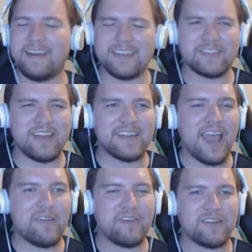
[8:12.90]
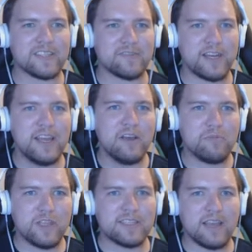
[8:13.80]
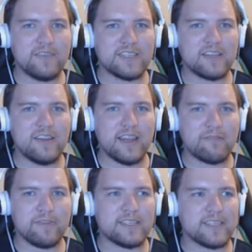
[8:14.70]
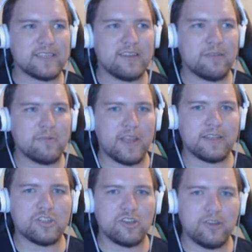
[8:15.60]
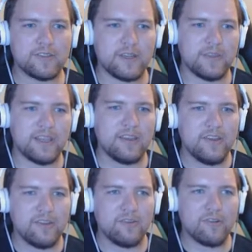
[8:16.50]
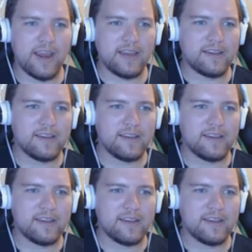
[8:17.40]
Nugget's glad to have you as his friend. Please come visit Nugget at recess. Nugget would like to show you something. Great.